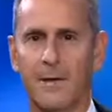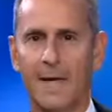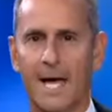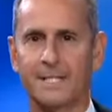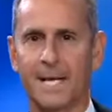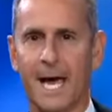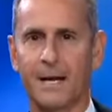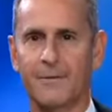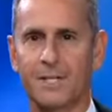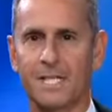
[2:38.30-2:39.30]
The acting
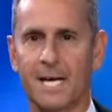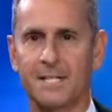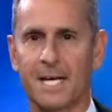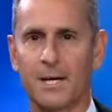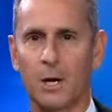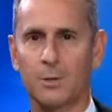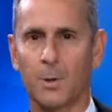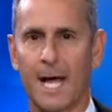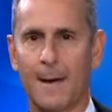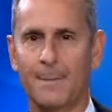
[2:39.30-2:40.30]
head of the TSA calls
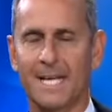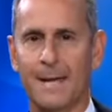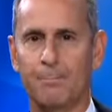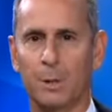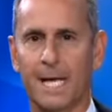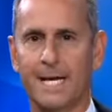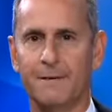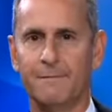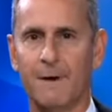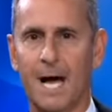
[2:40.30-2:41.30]
what happened a
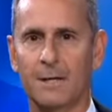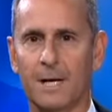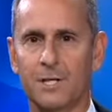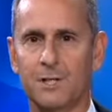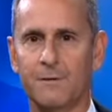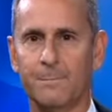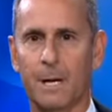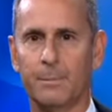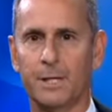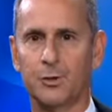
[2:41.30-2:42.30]
blatant violation of
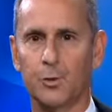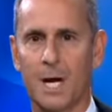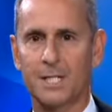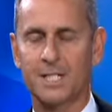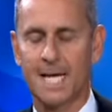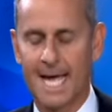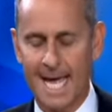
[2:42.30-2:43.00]
public trust,